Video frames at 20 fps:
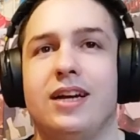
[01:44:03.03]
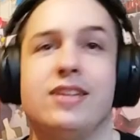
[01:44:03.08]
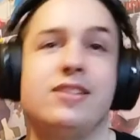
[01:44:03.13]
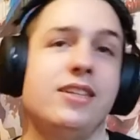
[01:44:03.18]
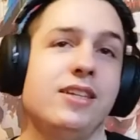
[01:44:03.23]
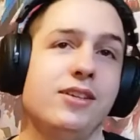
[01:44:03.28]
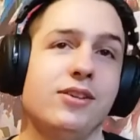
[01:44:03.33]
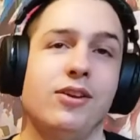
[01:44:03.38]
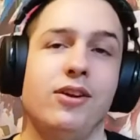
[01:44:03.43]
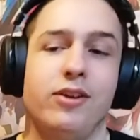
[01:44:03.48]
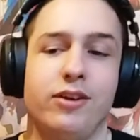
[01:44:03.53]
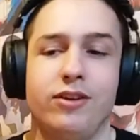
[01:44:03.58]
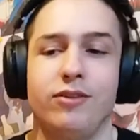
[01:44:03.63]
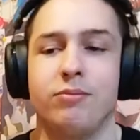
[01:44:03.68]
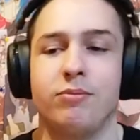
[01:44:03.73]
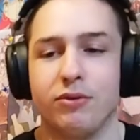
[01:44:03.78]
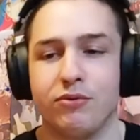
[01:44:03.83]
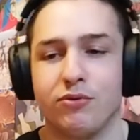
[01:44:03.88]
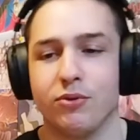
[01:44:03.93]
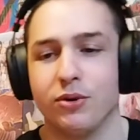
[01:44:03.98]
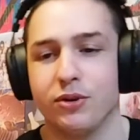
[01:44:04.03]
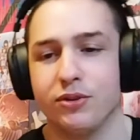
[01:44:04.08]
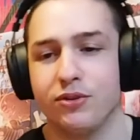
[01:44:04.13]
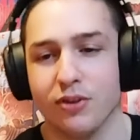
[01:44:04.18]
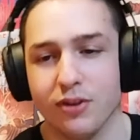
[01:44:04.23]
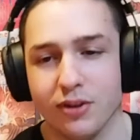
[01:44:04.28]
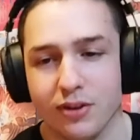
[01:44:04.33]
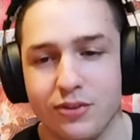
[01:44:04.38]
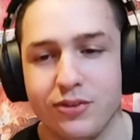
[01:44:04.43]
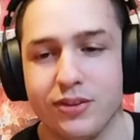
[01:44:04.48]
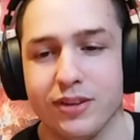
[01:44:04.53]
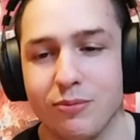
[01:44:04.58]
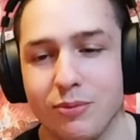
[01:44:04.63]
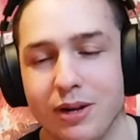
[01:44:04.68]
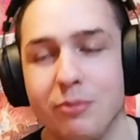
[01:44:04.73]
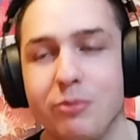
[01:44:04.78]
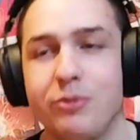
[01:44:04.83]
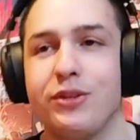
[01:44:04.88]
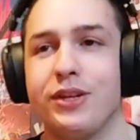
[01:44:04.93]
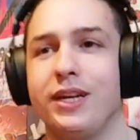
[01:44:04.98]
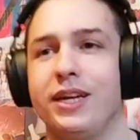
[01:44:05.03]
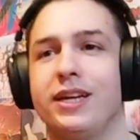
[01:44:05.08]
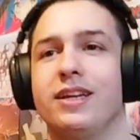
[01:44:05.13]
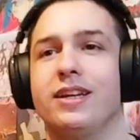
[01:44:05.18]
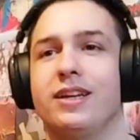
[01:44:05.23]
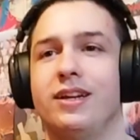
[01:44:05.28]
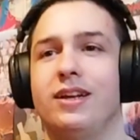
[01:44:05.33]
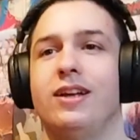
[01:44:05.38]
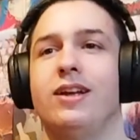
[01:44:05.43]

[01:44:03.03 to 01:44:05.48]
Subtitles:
I think a lot of my viewers don't understand what I'm saying